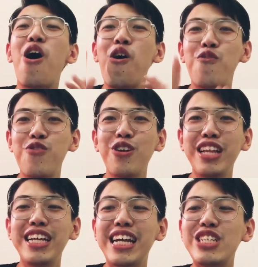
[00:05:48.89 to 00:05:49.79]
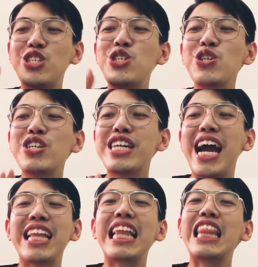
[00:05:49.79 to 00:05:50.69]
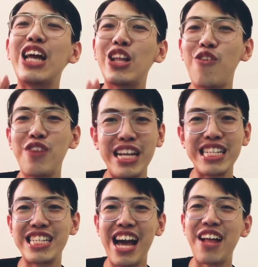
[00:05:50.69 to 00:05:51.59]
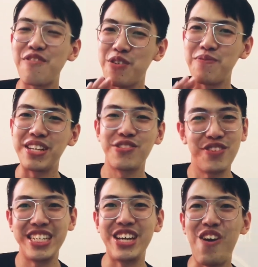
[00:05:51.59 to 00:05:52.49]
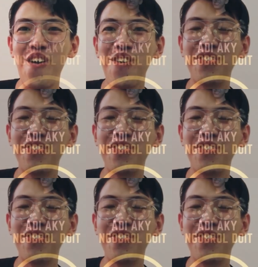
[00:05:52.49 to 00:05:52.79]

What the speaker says: Hopefully that you get a lot of insight from this video.